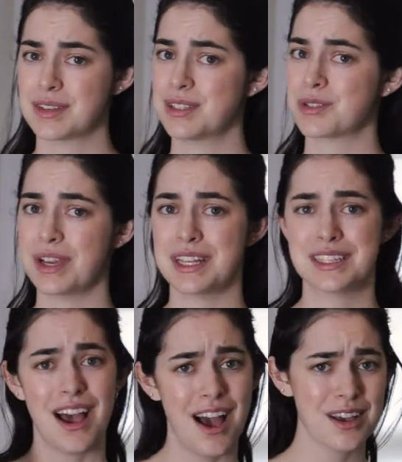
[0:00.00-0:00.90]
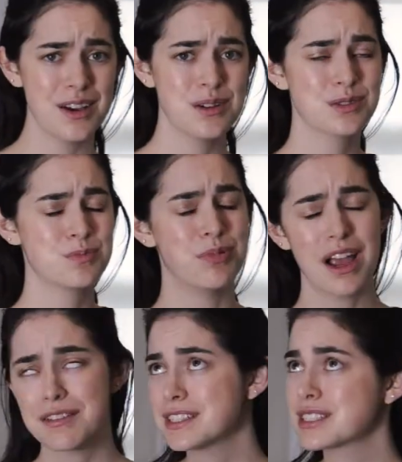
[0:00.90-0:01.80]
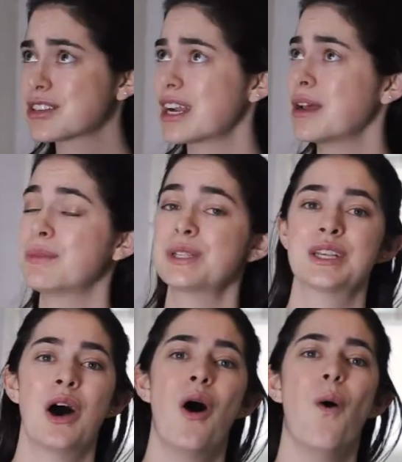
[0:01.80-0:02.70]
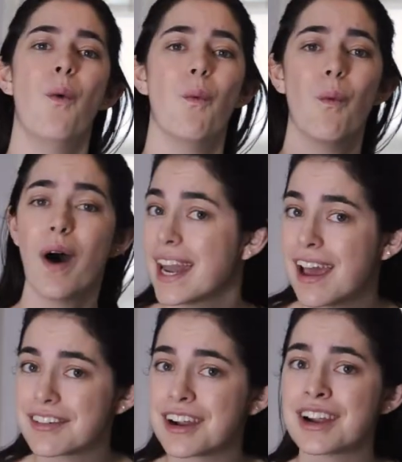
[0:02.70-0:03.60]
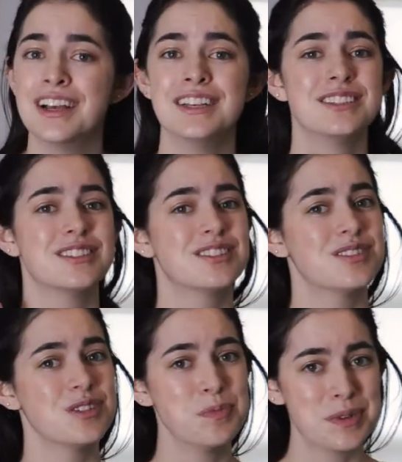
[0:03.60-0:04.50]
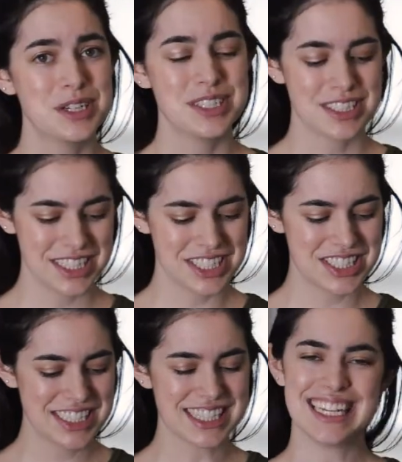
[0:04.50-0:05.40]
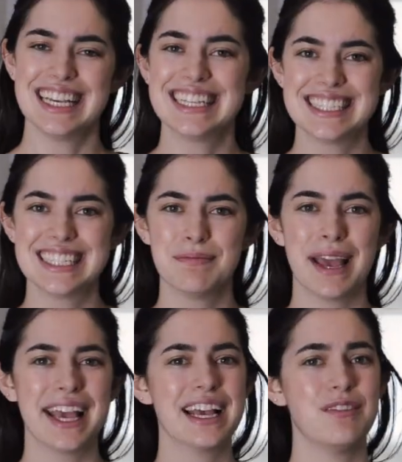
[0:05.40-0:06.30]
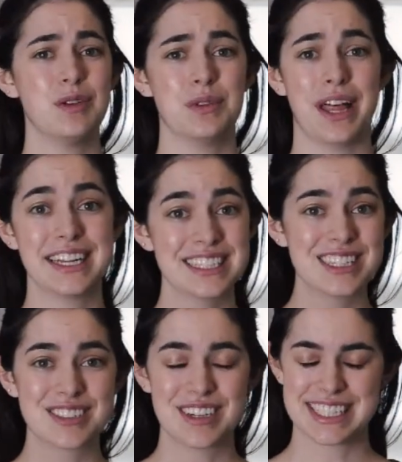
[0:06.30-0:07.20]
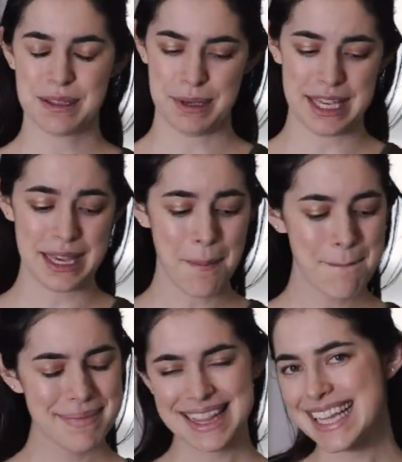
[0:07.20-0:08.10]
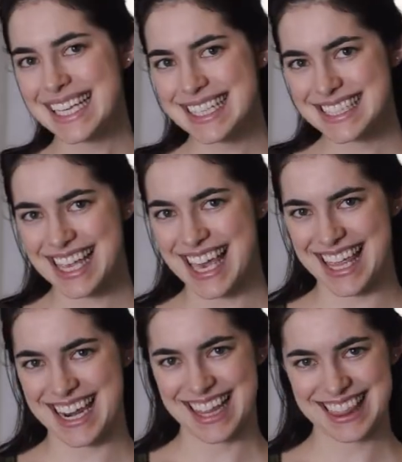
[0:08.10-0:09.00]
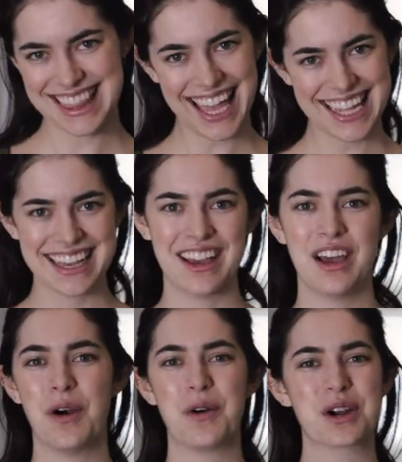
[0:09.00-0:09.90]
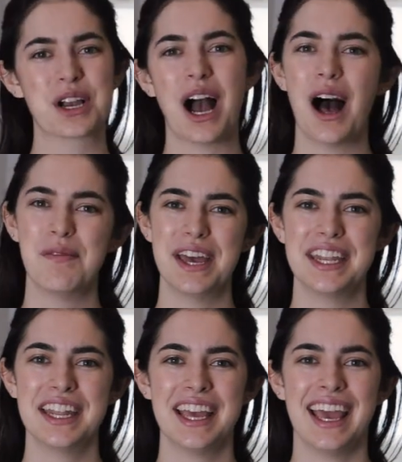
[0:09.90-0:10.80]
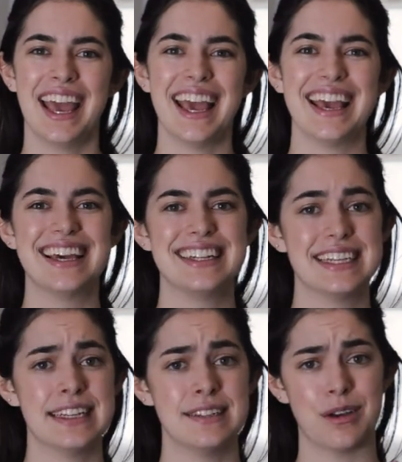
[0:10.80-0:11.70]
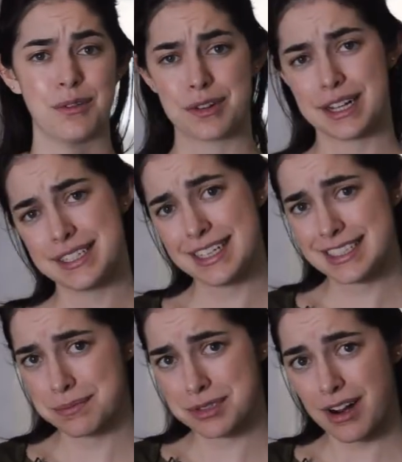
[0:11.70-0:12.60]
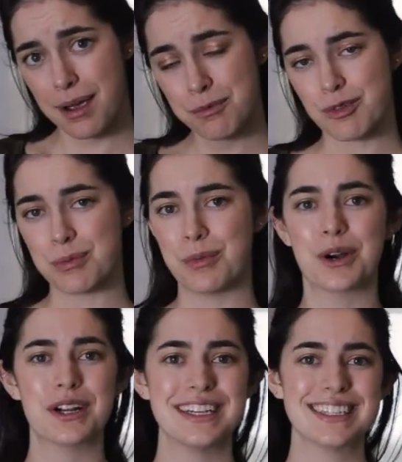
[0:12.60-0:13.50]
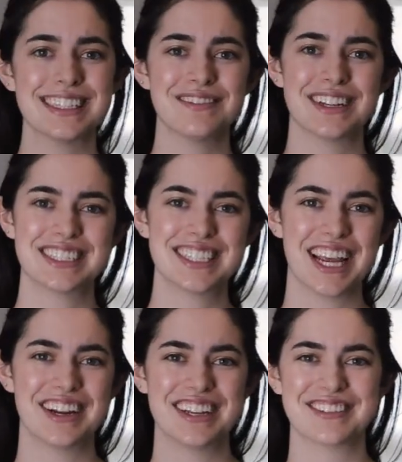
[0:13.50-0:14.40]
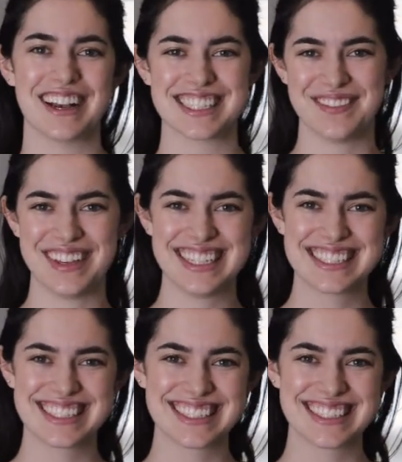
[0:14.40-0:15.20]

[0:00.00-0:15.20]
you can enjoy it in tacos, breakfast scrambles, whatever. Super delicious and easy to make. If you liked this recipe, please hit like or comment, and don't forget to hit subscribe for more easy vegetarian recipes.